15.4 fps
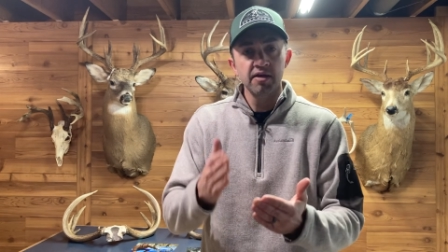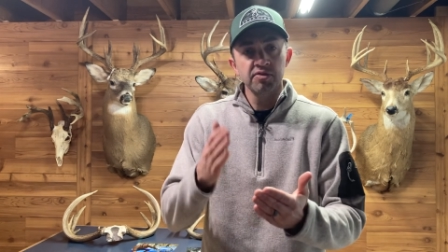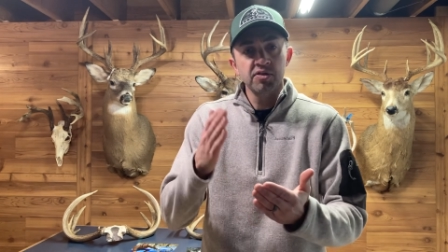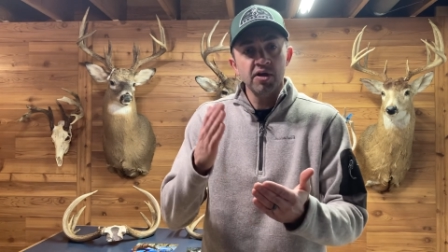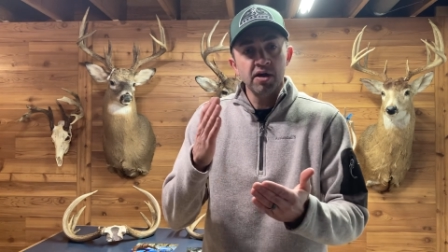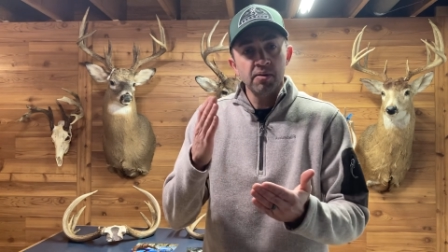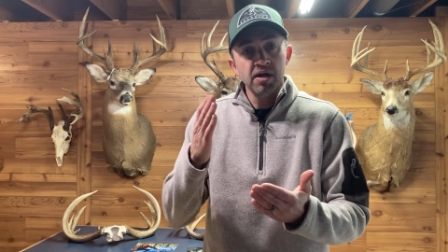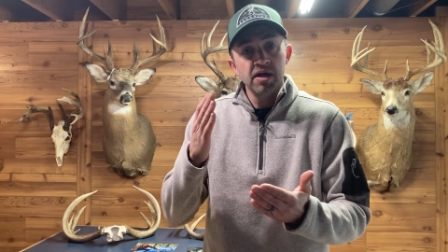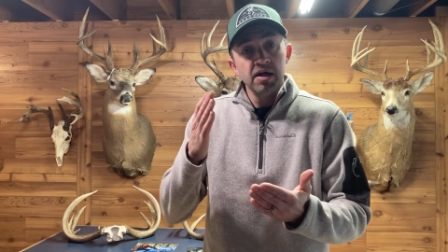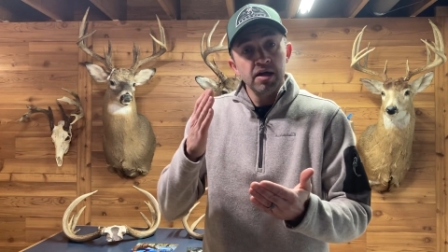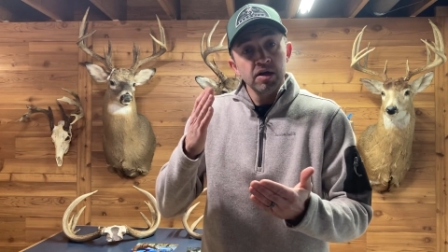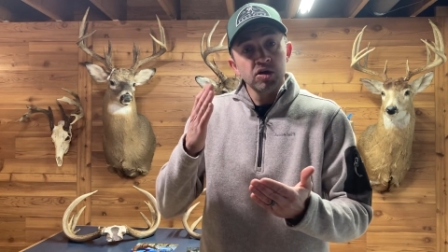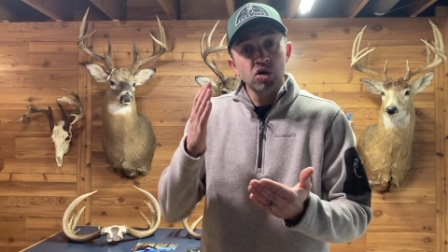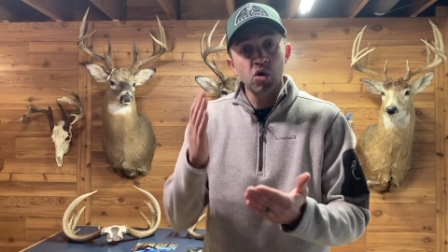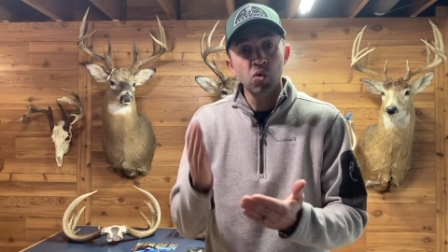the
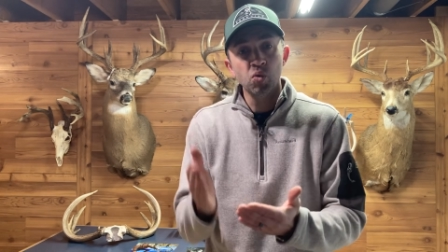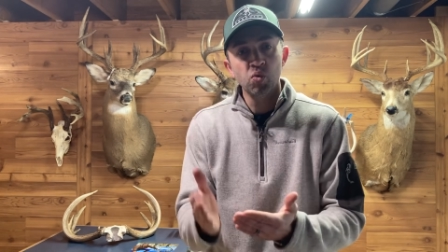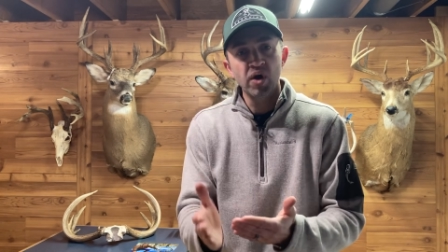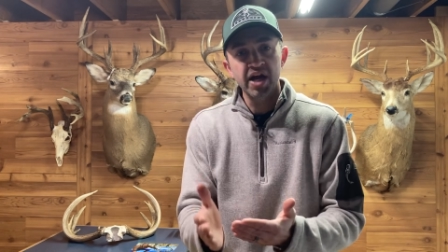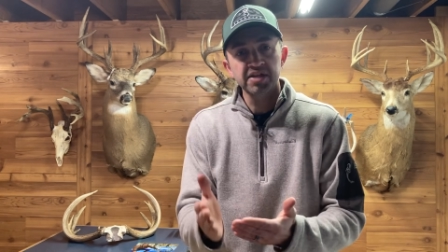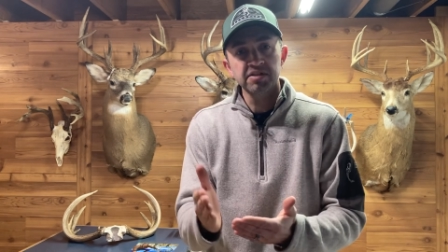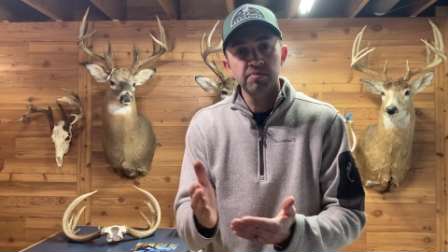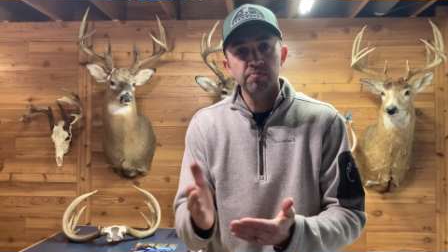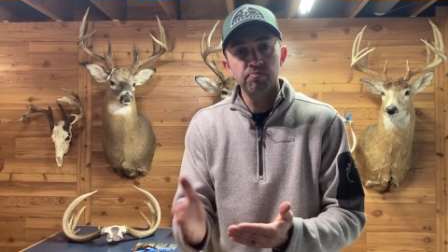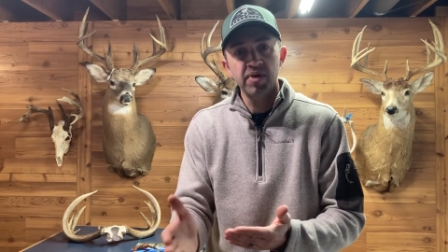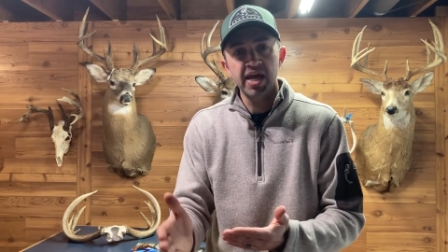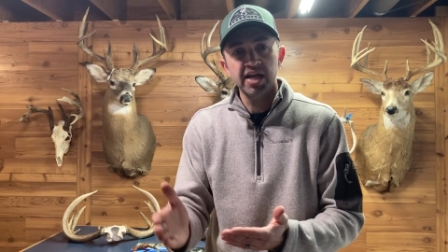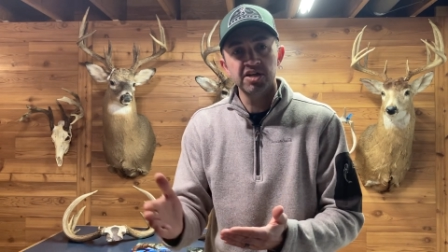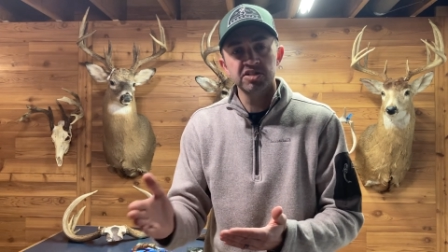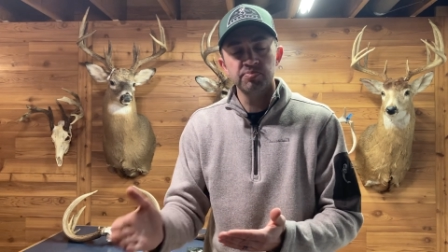correct
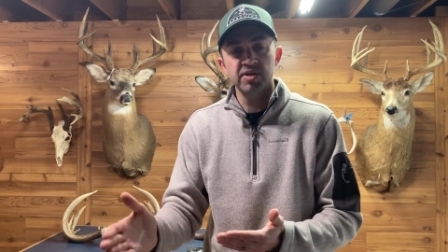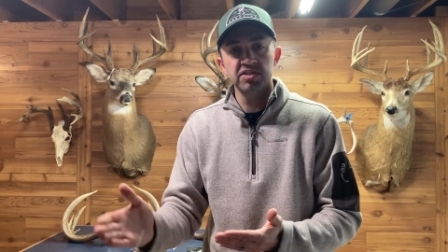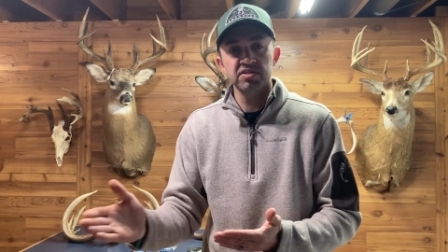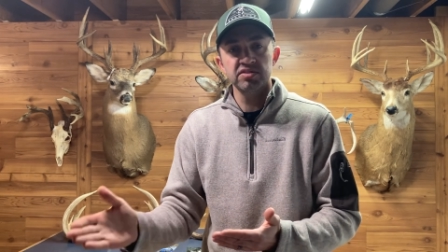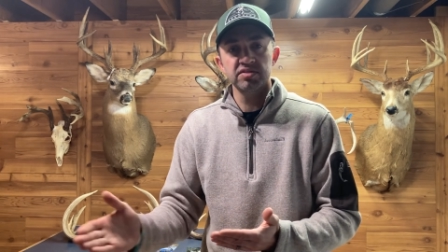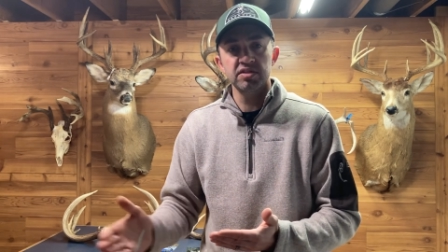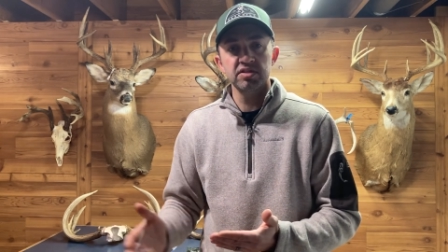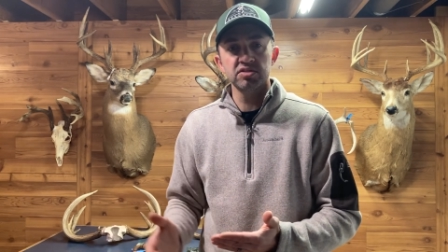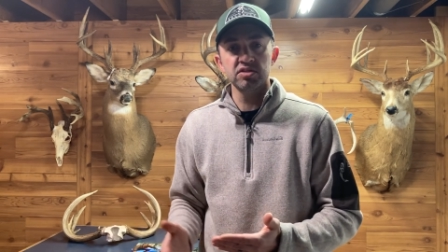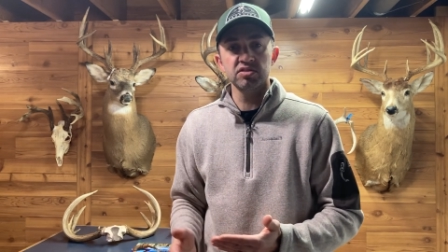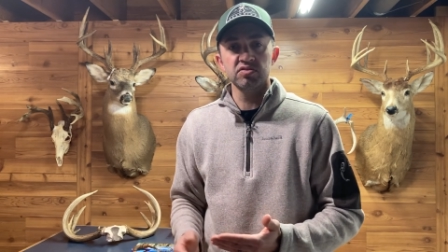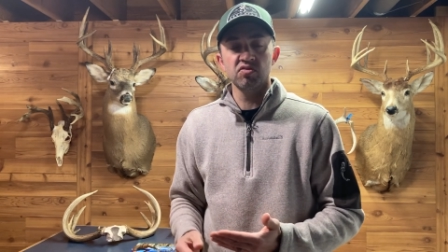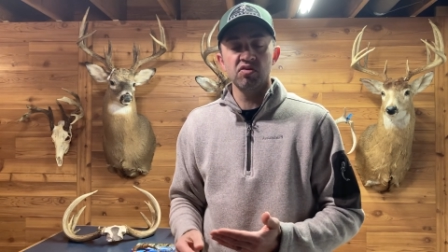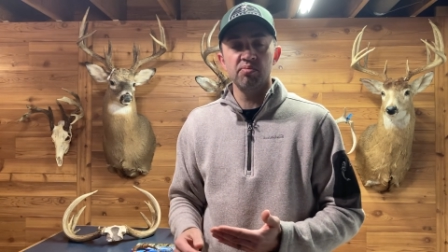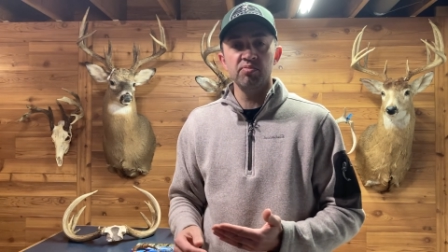management
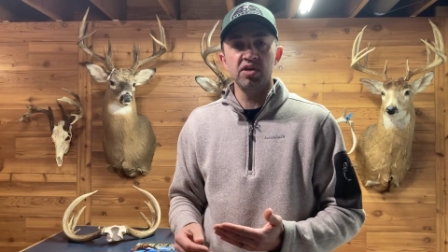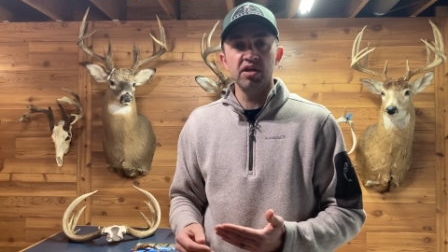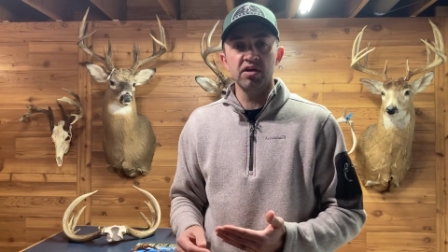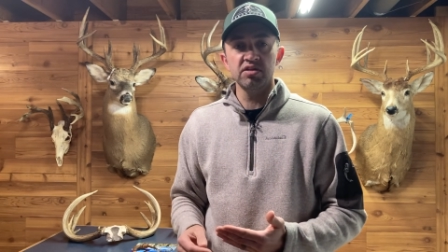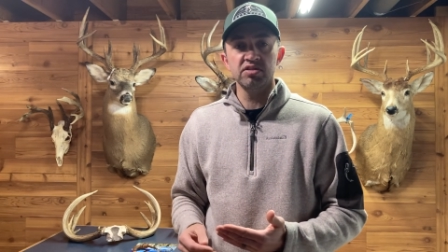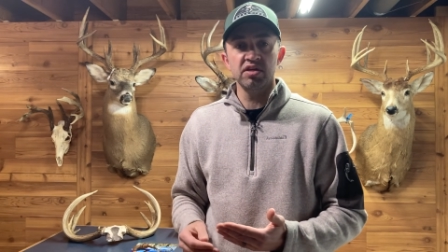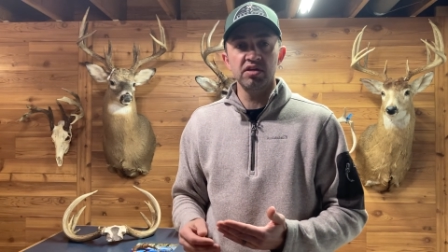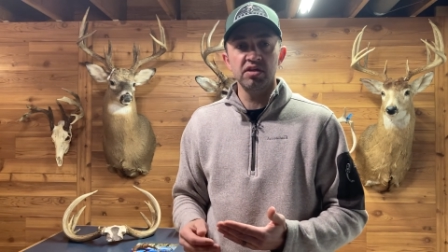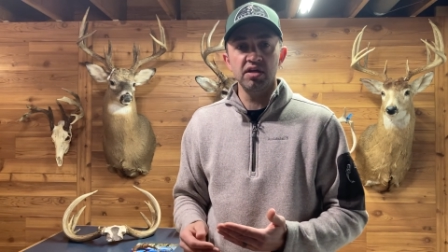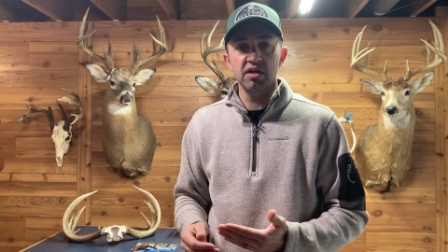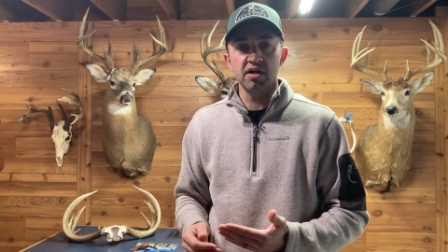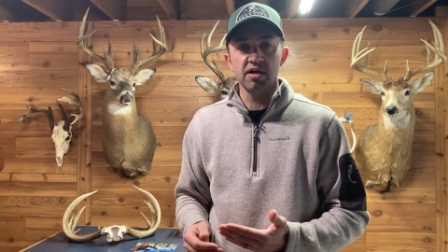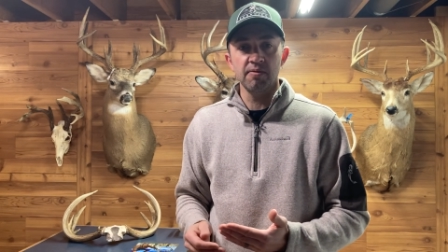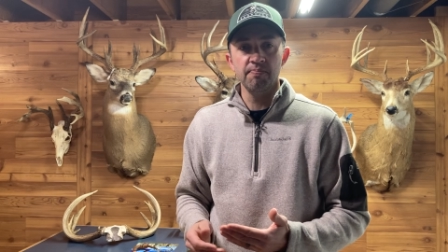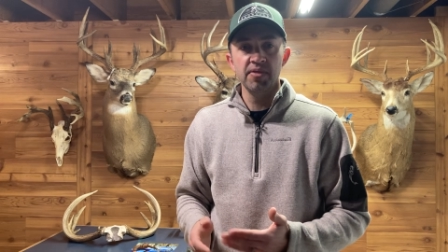decisions from year to
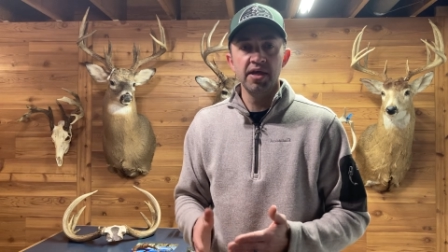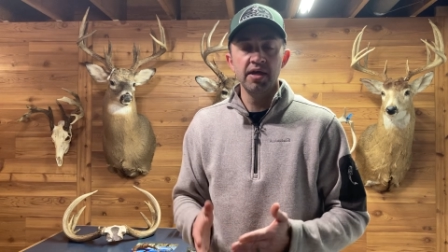year.